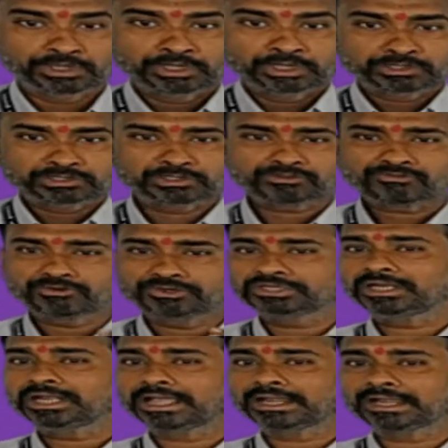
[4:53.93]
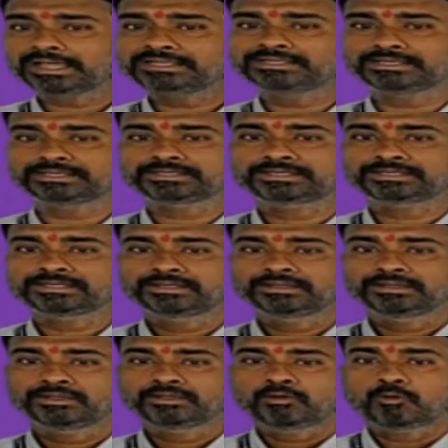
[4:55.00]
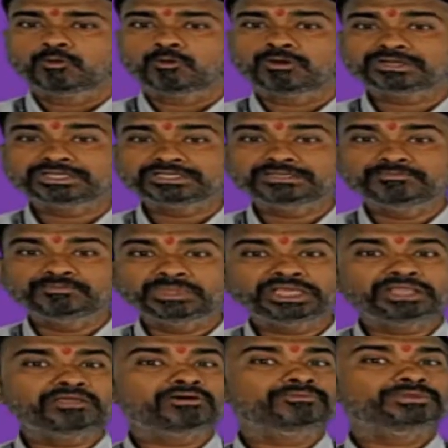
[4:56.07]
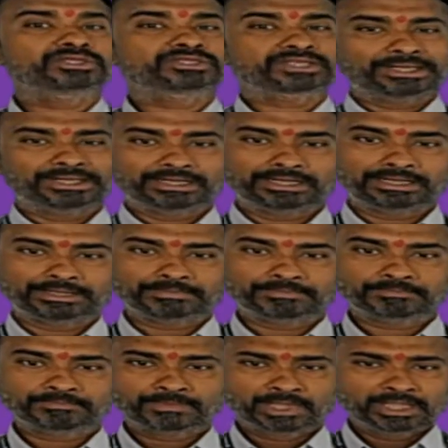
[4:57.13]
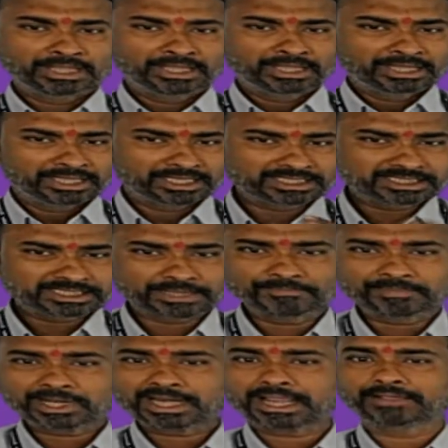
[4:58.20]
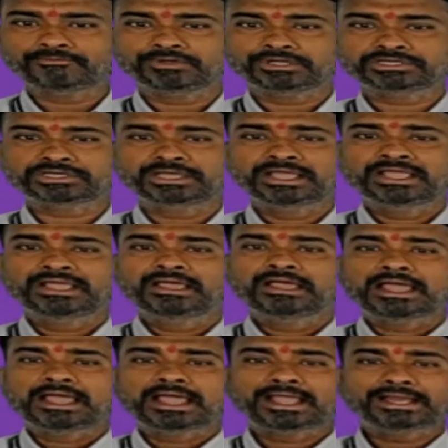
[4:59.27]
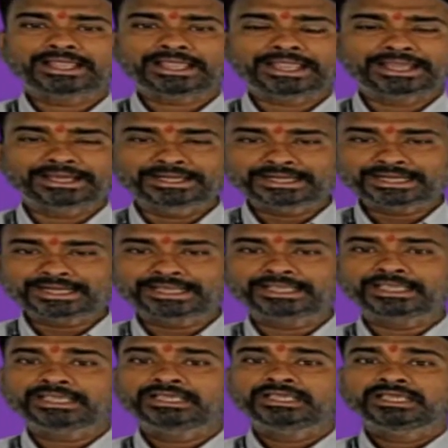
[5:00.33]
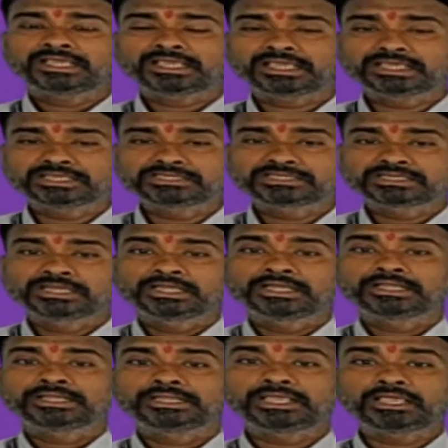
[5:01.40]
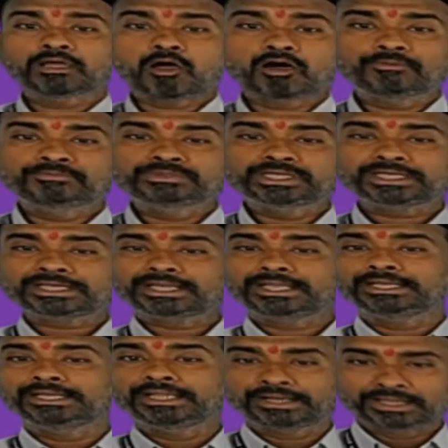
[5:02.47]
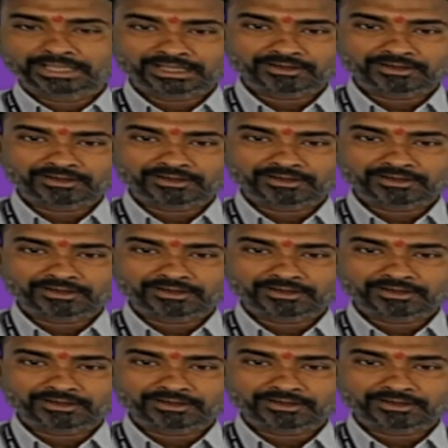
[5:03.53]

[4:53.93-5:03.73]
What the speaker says: So question arises, what is the meaning of this entity? In simple language, an entity is the object in the real